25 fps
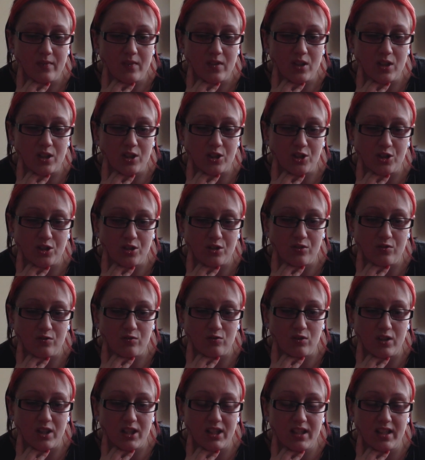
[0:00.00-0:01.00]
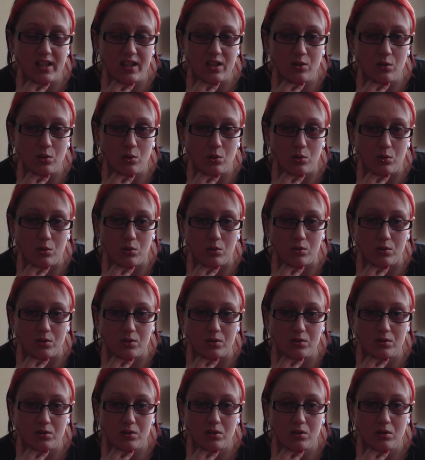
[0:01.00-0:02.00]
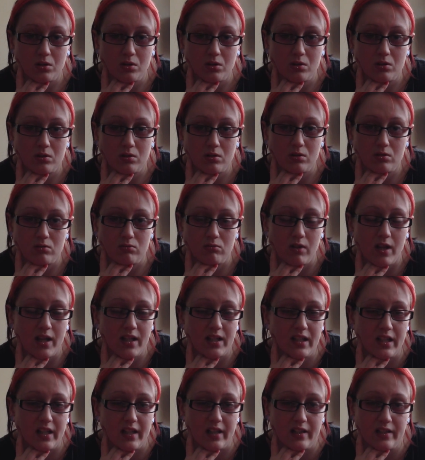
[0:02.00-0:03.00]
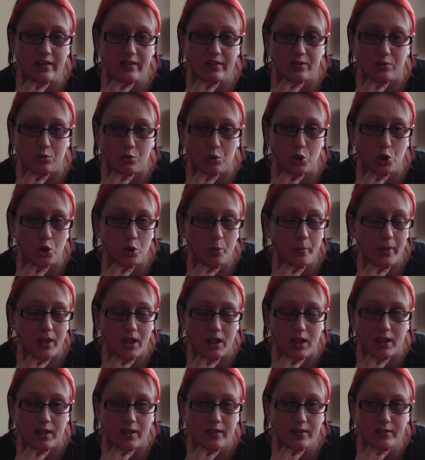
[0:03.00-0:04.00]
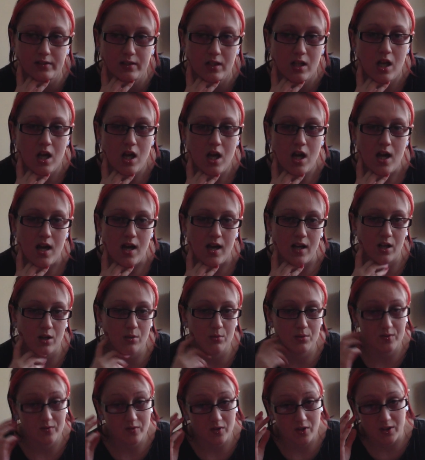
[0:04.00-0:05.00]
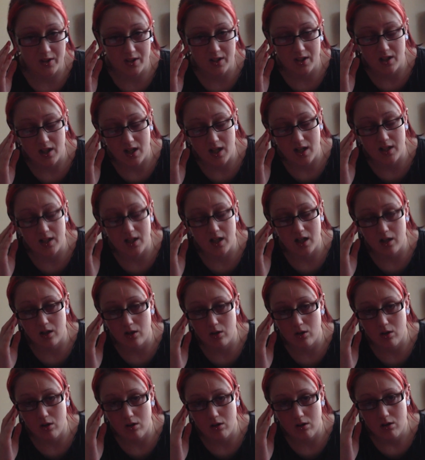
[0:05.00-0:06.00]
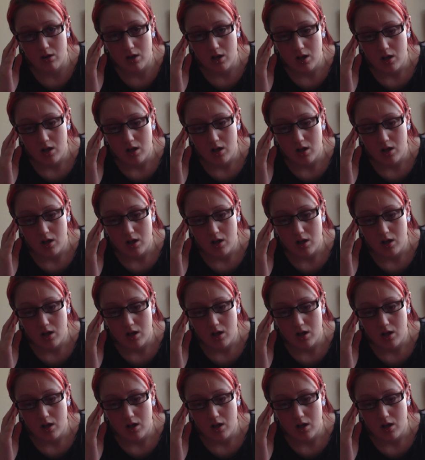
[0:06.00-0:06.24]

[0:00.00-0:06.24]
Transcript: It shouldn't really cause redness or goopiness, and I was finding I had that a lot.